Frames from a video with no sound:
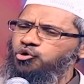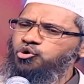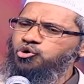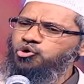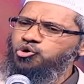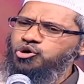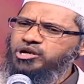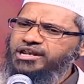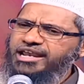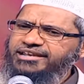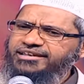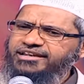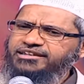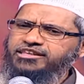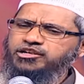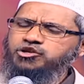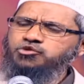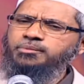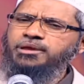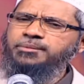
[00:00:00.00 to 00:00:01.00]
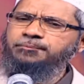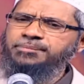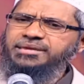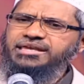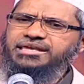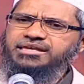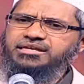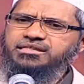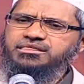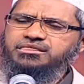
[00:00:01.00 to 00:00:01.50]
the human
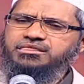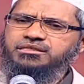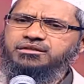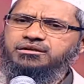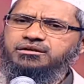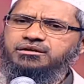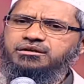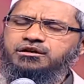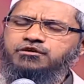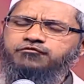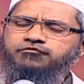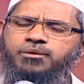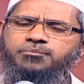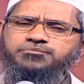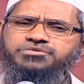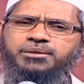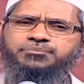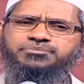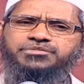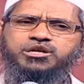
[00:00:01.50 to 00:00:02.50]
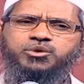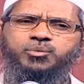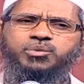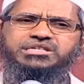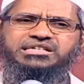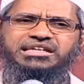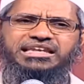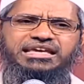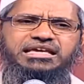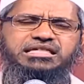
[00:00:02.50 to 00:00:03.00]
beings from something
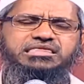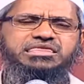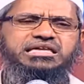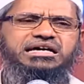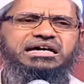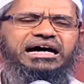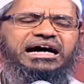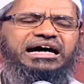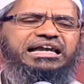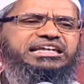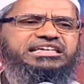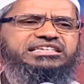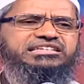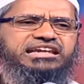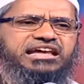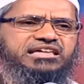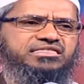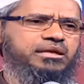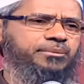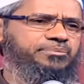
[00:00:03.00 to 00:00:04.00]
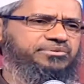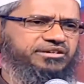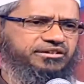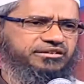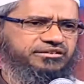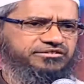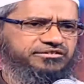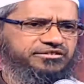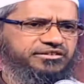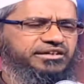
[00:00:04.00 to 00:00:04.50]
which clings, a leech-like
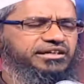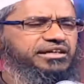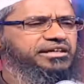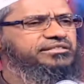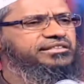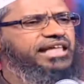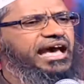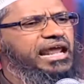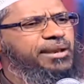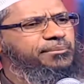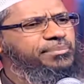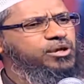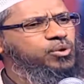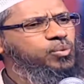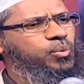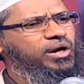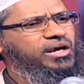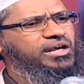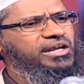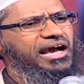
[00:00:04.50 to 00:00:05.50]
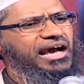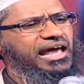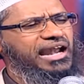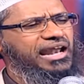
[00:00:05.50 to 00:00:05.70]
substance. The Arabic word